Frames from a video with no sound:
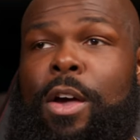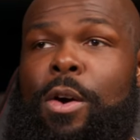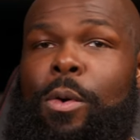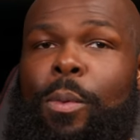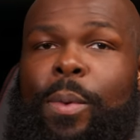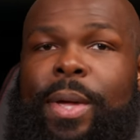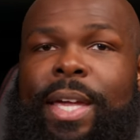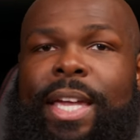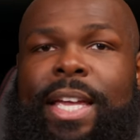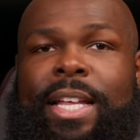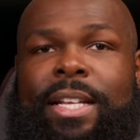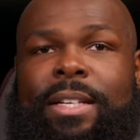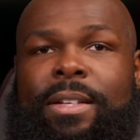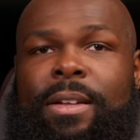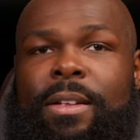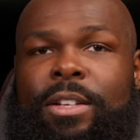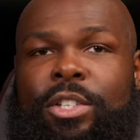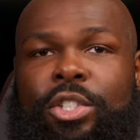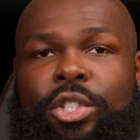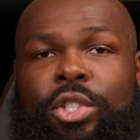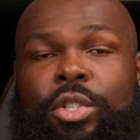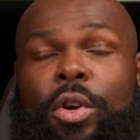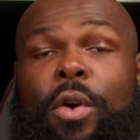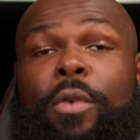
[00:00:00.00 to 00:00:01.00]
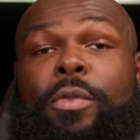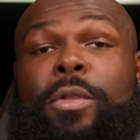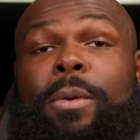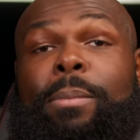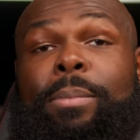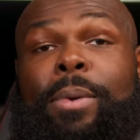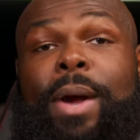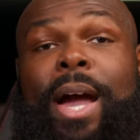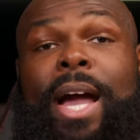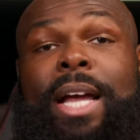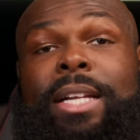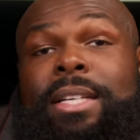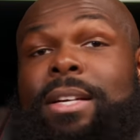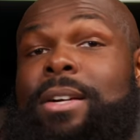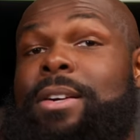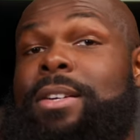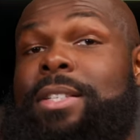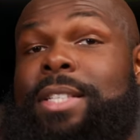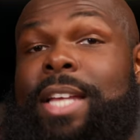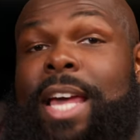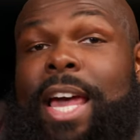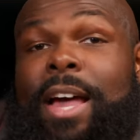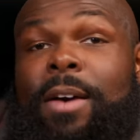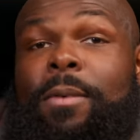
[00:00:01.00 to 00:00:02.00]
We can show the bride and her
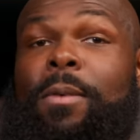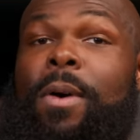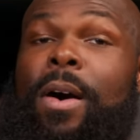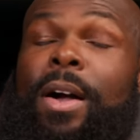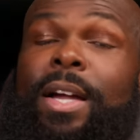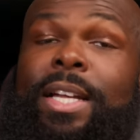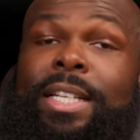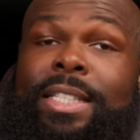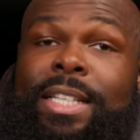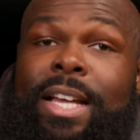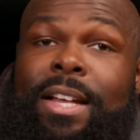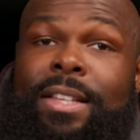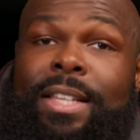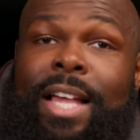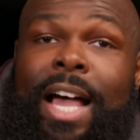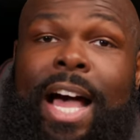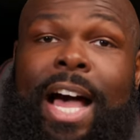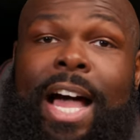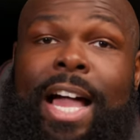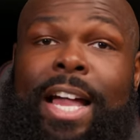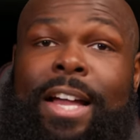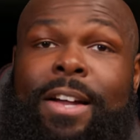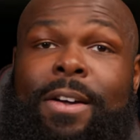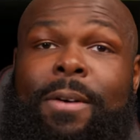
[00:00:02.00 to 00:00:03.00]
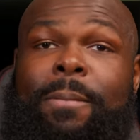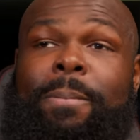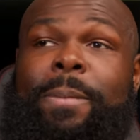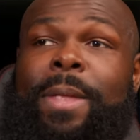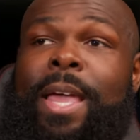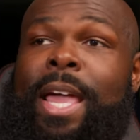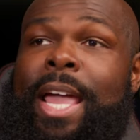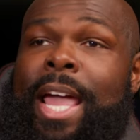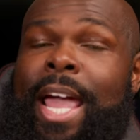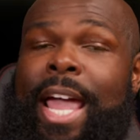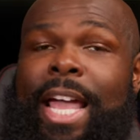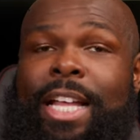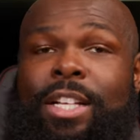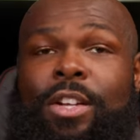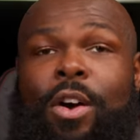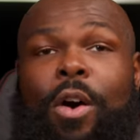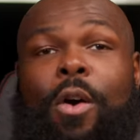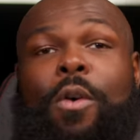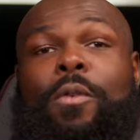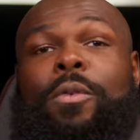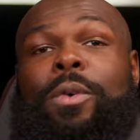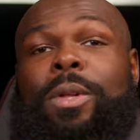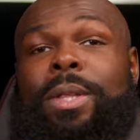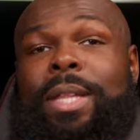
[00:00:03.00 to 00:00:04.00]
dad walking down the aisle and
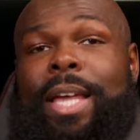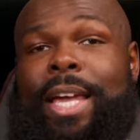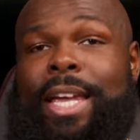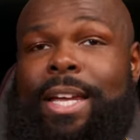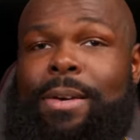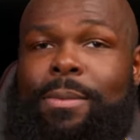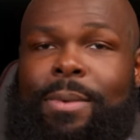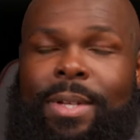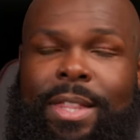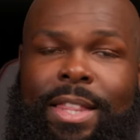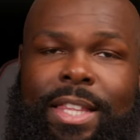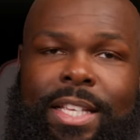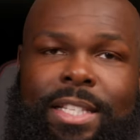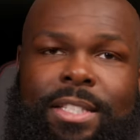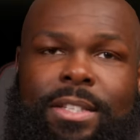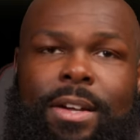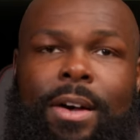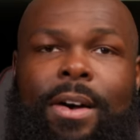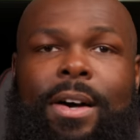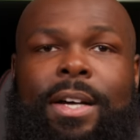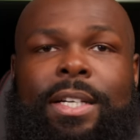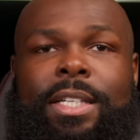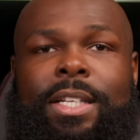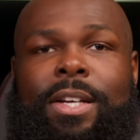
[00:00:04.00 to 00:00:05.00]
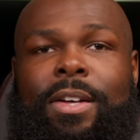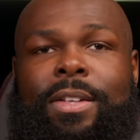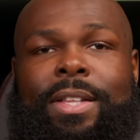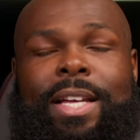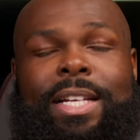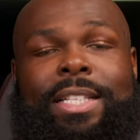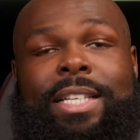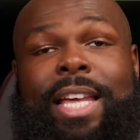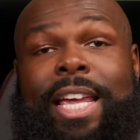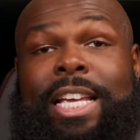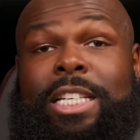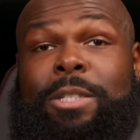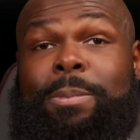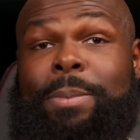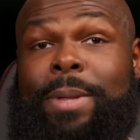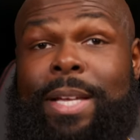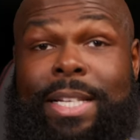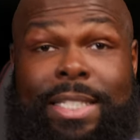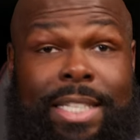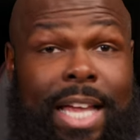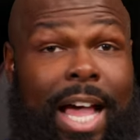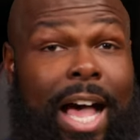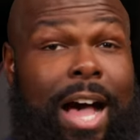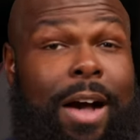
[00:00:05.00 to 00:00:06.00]
overlay it with this audio that takes
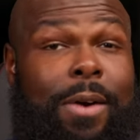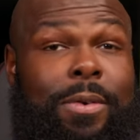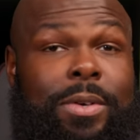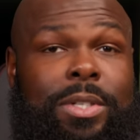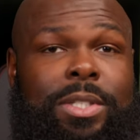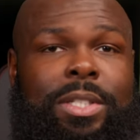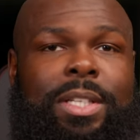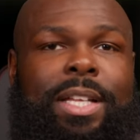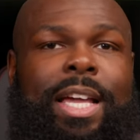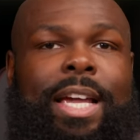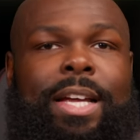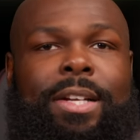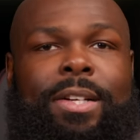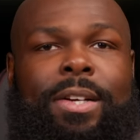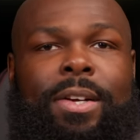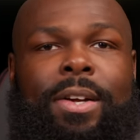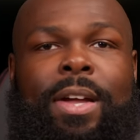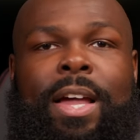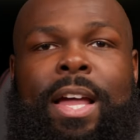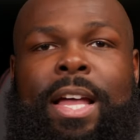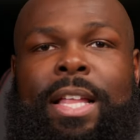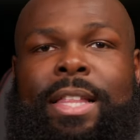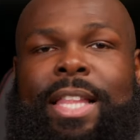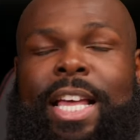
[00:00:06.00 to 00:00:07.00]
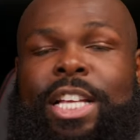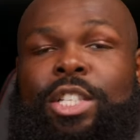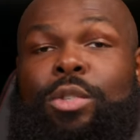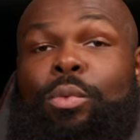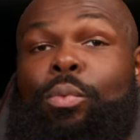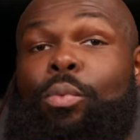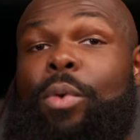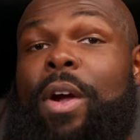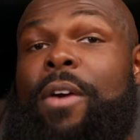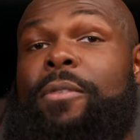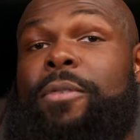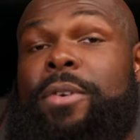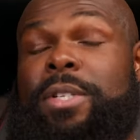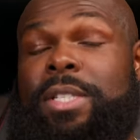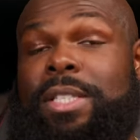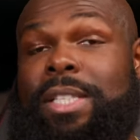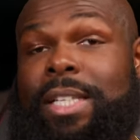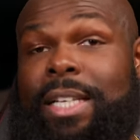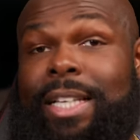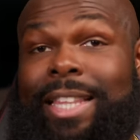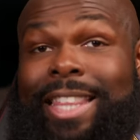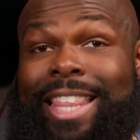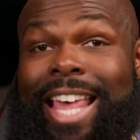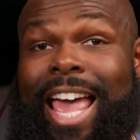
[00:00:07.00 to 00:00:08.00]
place hours later that's
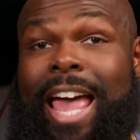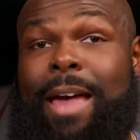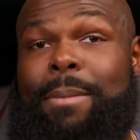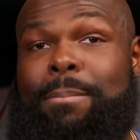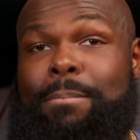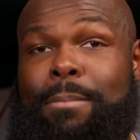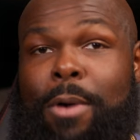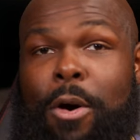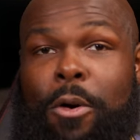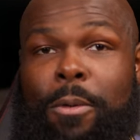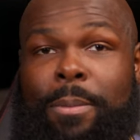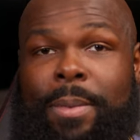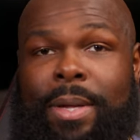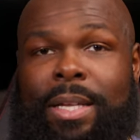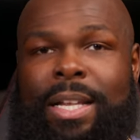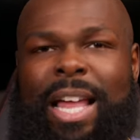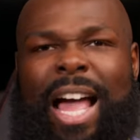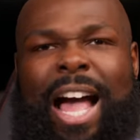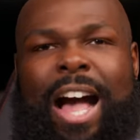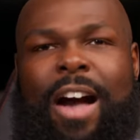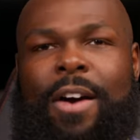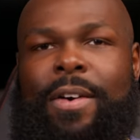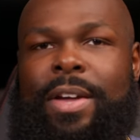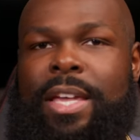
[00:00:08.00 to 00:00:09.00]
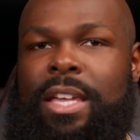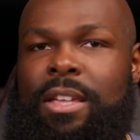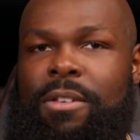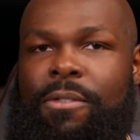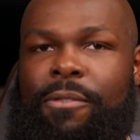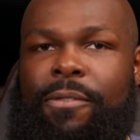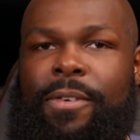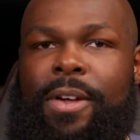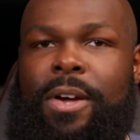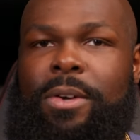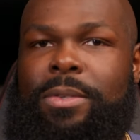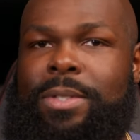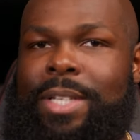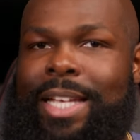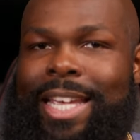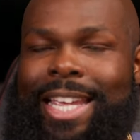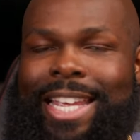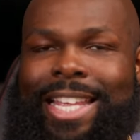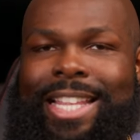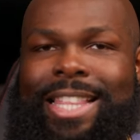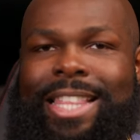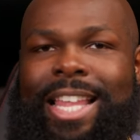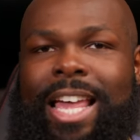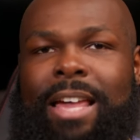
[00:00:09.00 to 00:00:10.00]
referencing that moment, how he felt
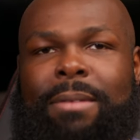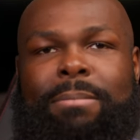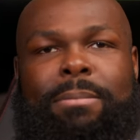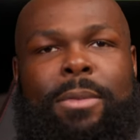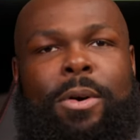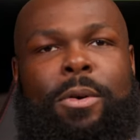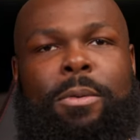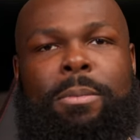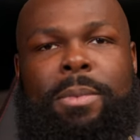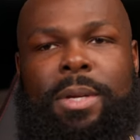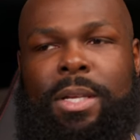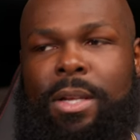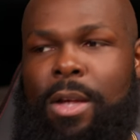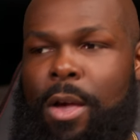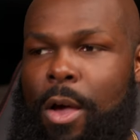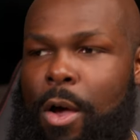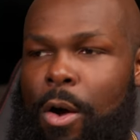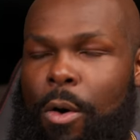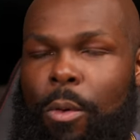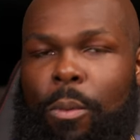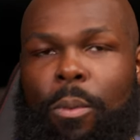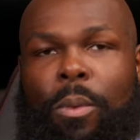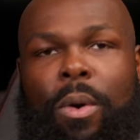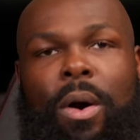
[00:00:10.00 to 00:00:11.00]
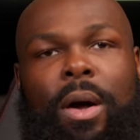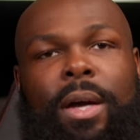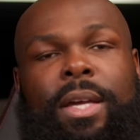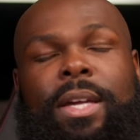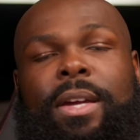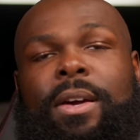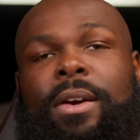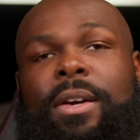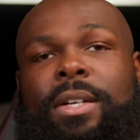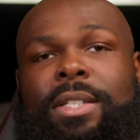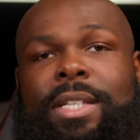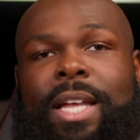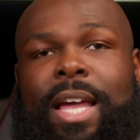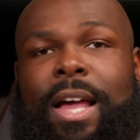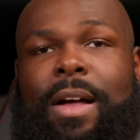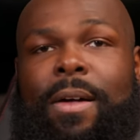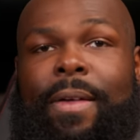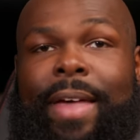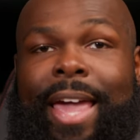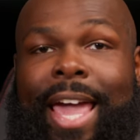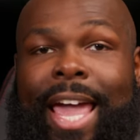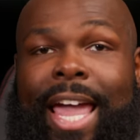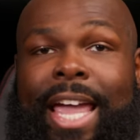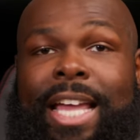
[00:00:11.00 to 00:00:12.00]
in that moment walking her
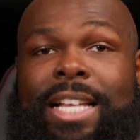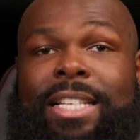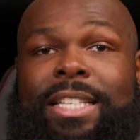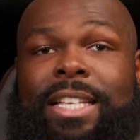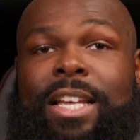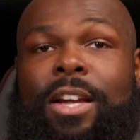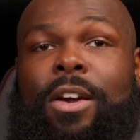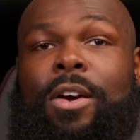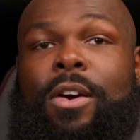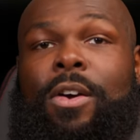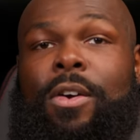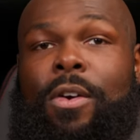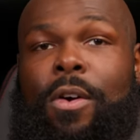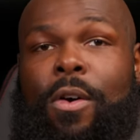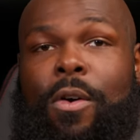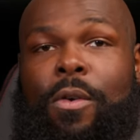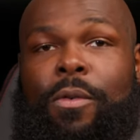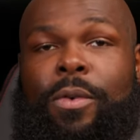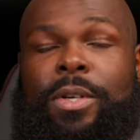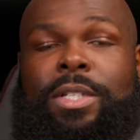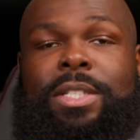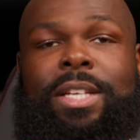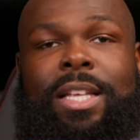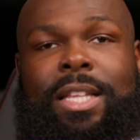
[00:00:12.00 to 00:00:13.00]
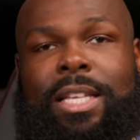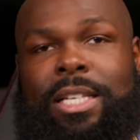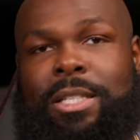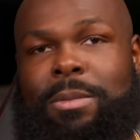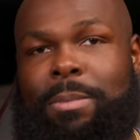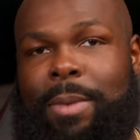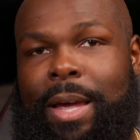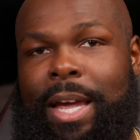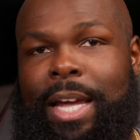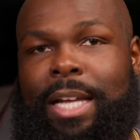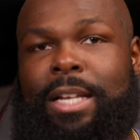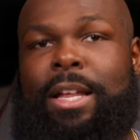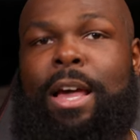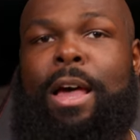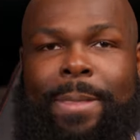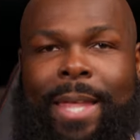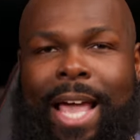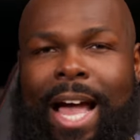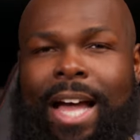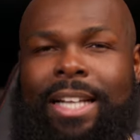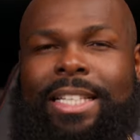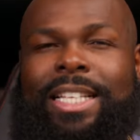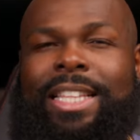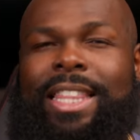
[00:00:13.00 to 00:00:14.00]
down, handing her over to this man.
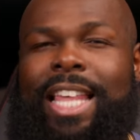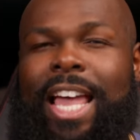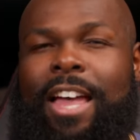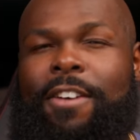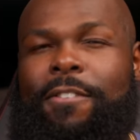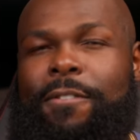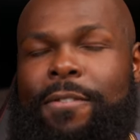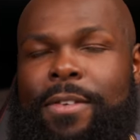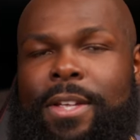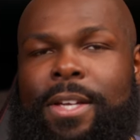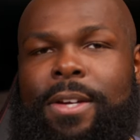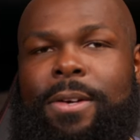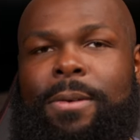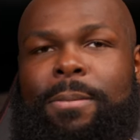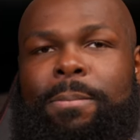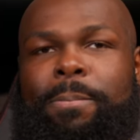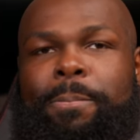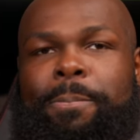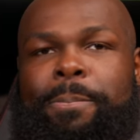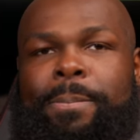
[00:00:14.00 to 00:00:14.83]
How did that feel?